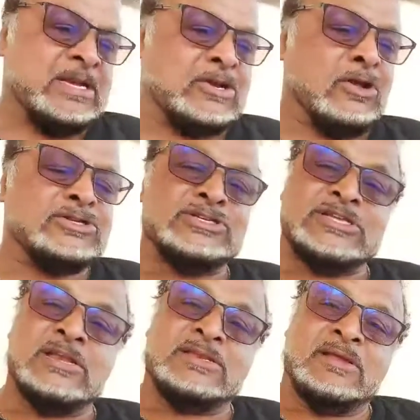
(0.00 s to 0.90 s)
at the
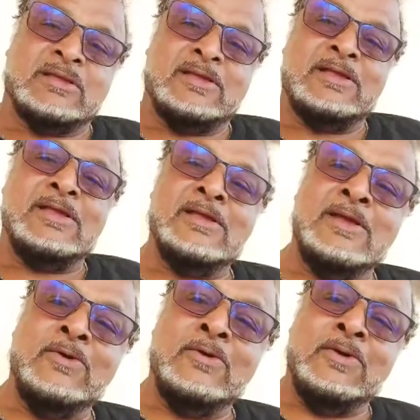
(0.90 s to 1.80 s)
Culture Center,
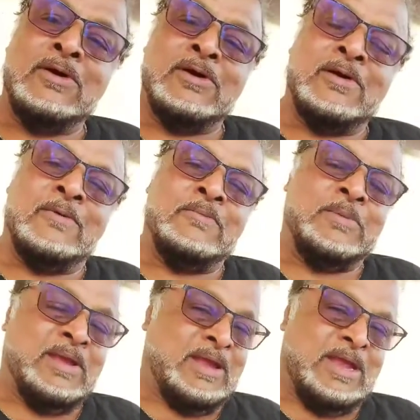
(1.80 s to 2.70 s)

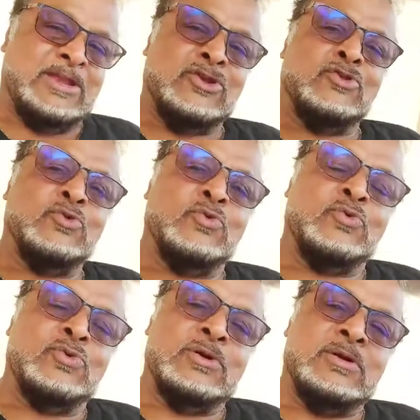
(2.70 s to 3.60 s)
maybe in the
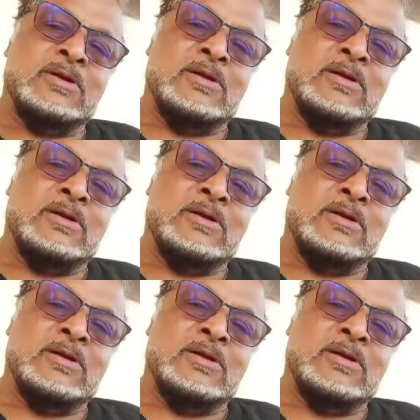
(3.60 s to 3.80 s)
new